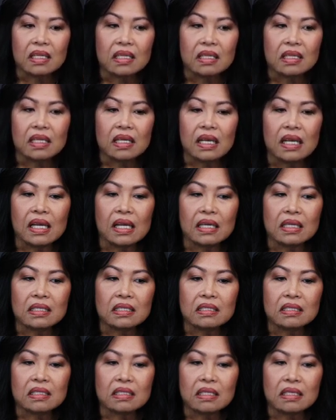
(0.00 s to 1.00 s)

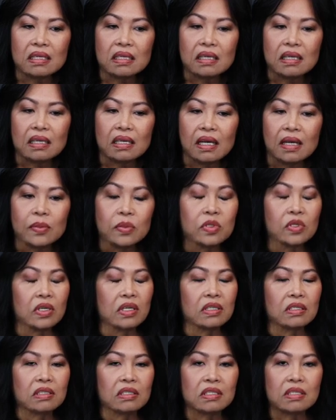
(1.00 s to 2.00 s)
Then I
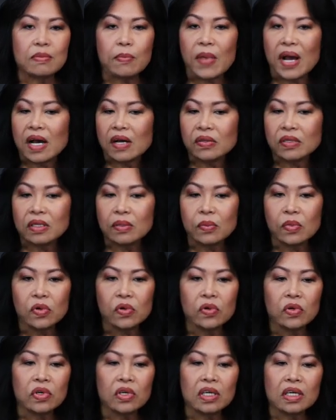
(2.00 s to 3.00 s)
start smiling
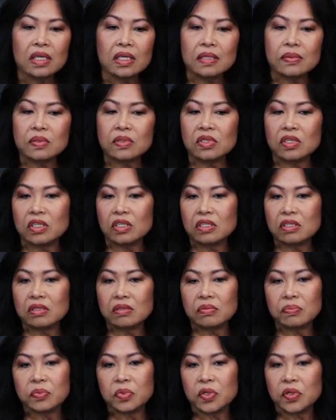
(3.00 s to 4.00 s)
more, and start
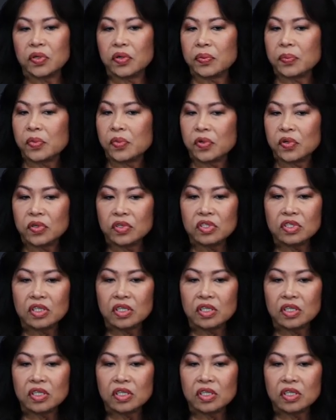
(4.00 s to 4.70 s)
put on more,